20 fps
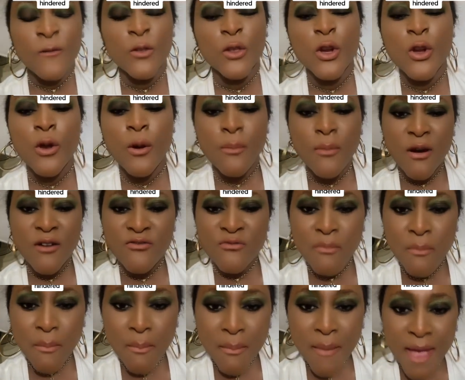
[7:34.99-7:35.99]
The number of
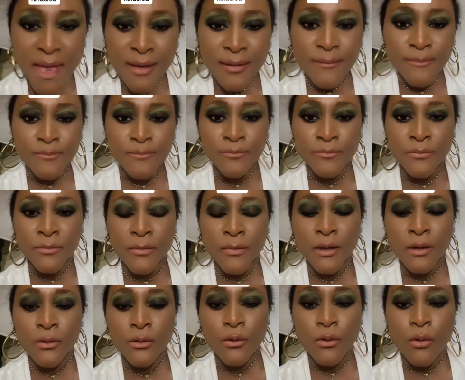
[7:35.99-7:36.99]
men
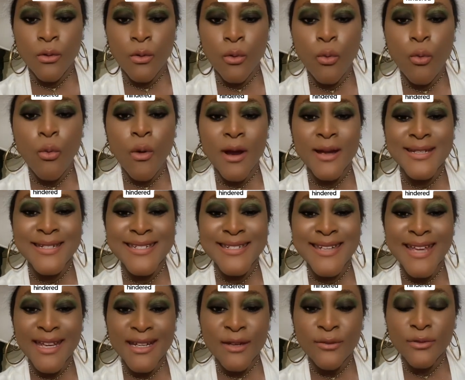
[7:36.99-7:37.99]
who are
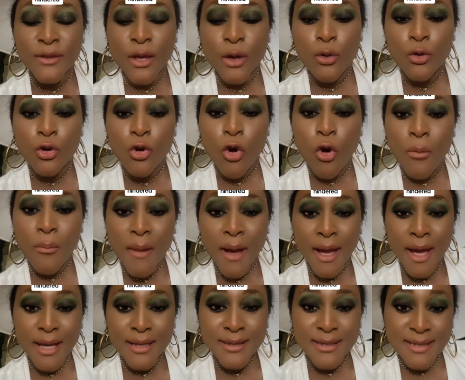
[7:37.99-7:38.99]
dead, if they could come
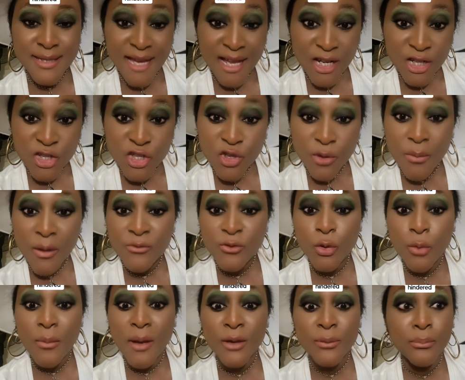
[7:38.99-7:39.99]
back and tell some of
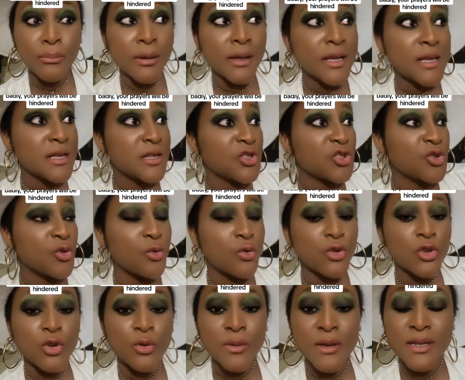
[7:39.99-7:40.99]
you men, please
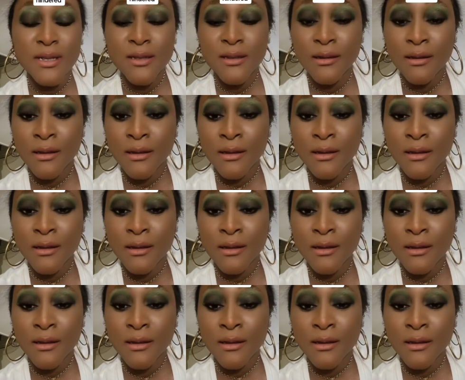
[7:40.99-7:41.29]
don't do it.